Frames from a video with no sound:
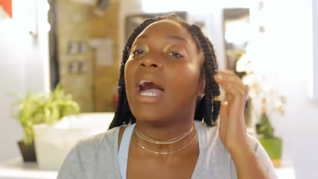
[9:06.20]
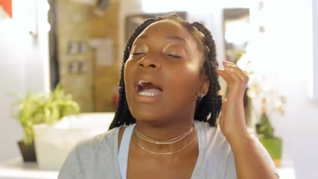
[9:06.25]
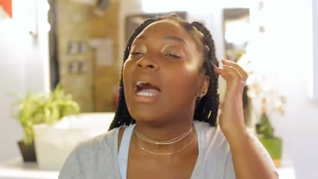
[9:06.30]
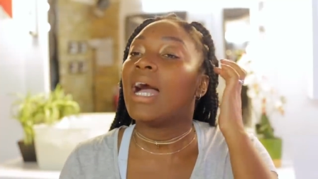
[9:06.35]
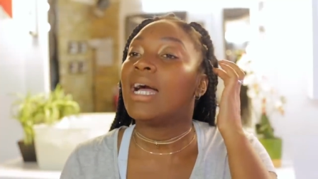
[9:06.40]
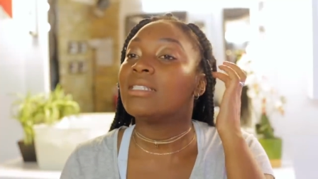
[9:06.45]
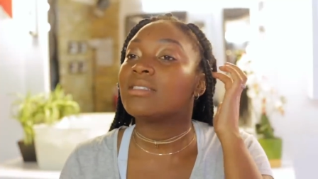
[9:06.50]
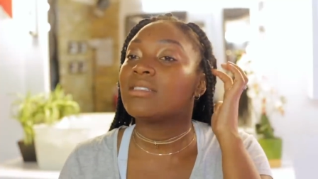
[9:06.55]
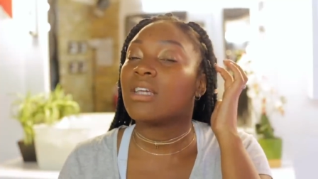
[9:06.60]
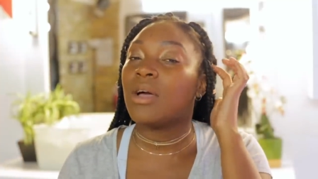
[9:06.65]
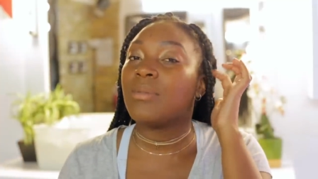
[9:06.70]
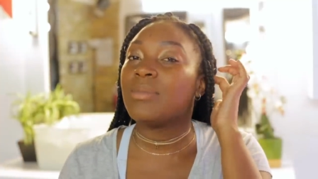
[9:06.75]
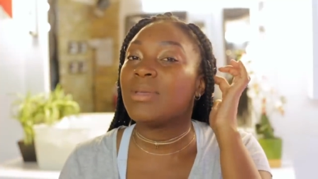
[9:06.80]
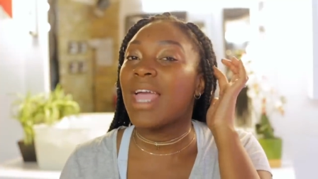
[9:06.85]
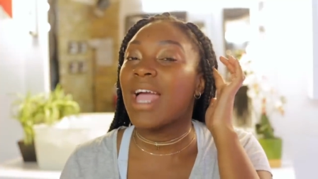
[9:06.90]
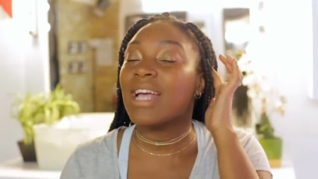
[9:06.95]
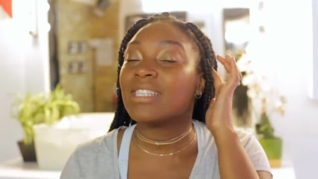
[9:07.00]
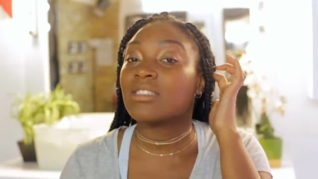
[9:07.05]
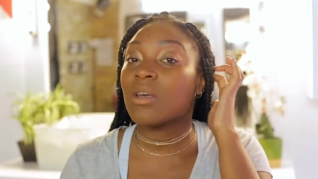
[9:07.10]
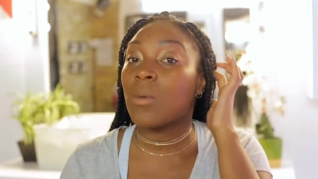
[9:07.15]
And um,
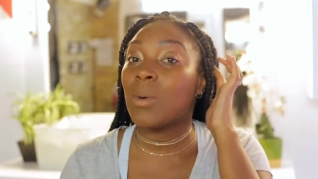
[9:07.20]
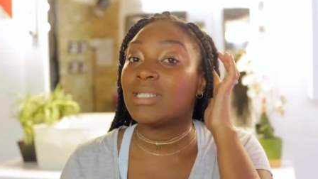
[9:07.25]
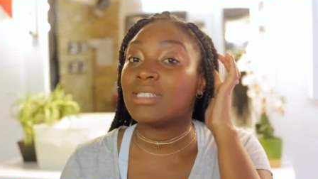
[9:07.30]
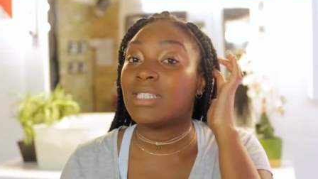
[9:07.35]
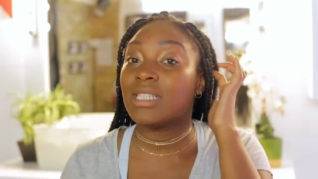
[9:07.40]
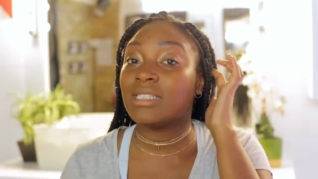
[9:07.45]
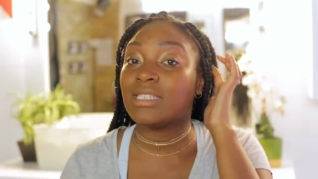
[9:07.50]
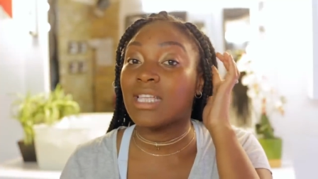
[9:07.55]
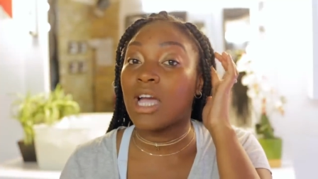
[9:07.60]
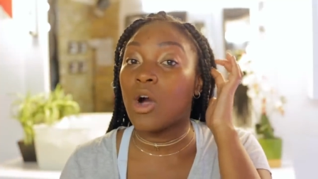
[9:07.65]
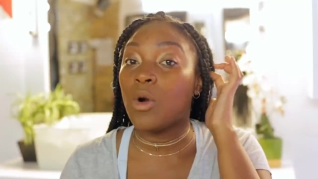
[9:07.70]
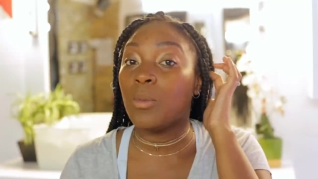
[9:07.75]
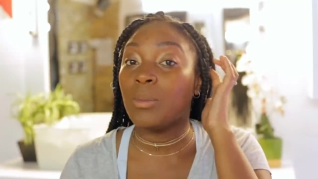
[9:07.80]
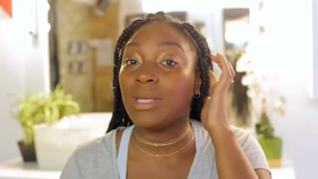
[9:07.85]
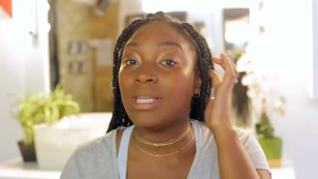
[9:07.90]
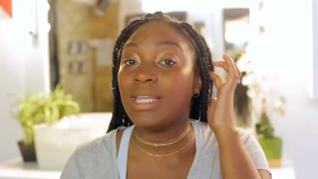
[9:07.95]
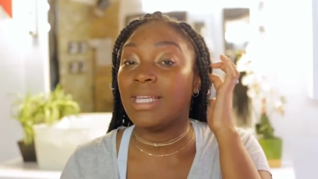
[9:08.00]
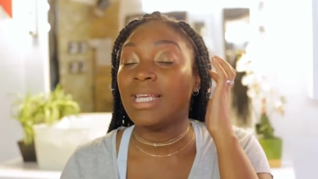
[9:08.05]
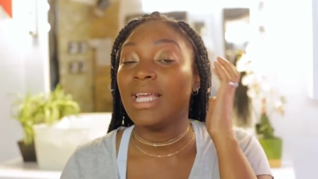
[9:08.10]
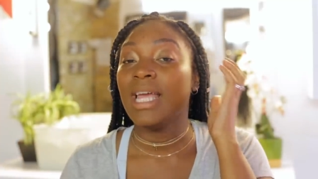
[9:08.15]
yeah, someone did tell
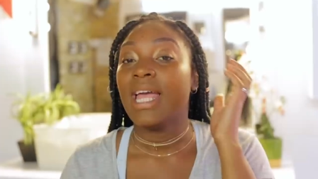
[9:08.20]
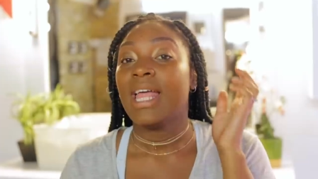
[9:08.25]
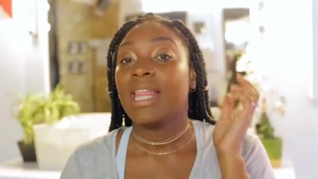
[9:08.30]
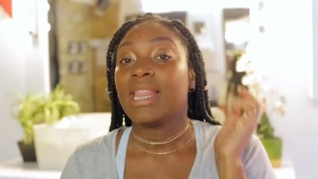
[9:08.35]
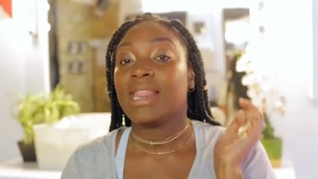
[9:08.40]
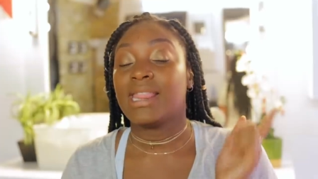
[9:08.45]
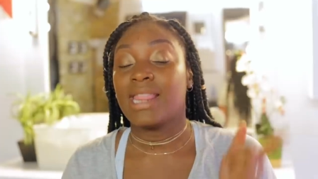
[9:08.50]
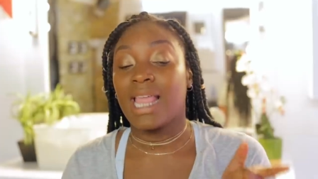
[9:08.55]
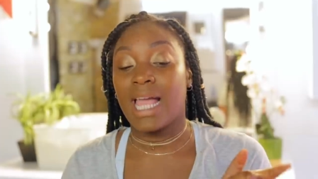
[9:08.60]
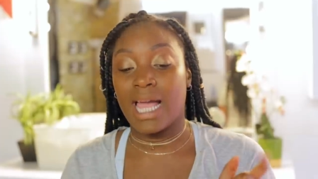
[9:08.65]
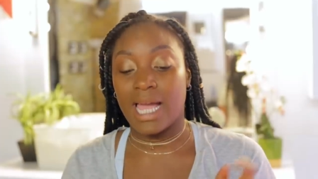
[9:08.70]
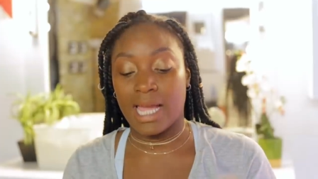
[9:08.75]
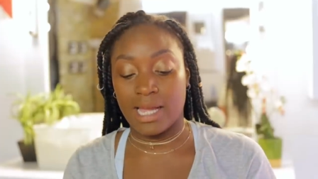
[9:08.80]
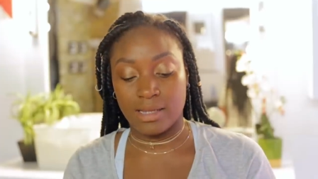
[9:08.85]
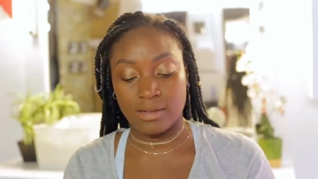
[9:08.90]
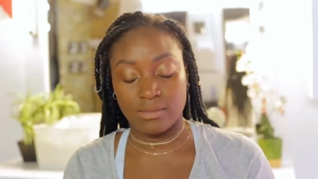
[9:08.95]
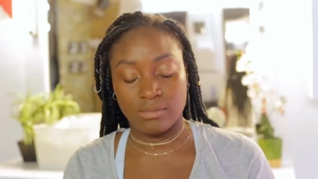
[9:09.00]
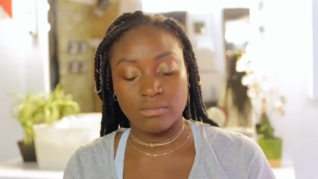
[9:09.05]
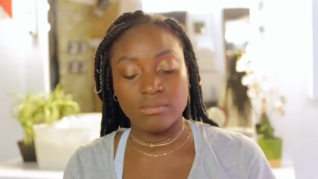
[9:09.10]
me that